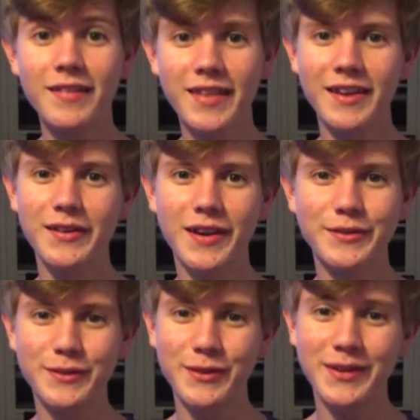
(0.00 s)
Thank you guys
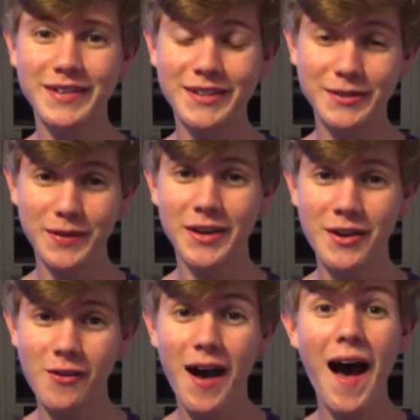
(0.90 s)
for tuning into this
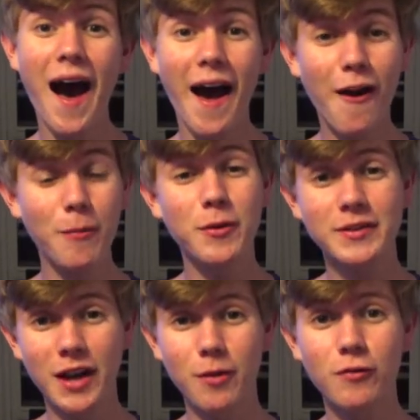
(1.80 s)
video. I hope it
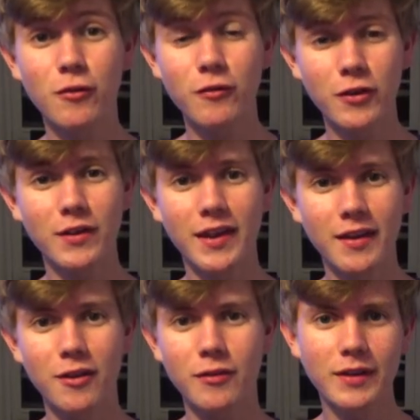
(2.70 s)
was helpful for you to
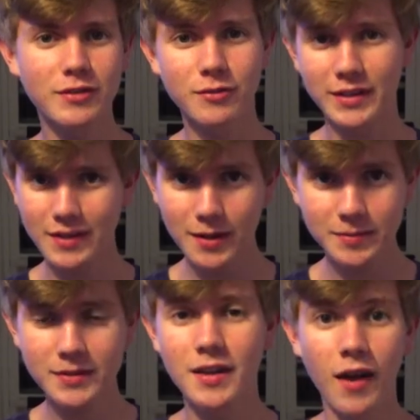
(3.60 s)
hear these three
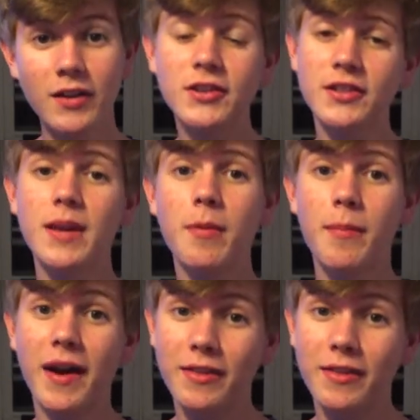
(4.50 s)
tips. Just keep in mind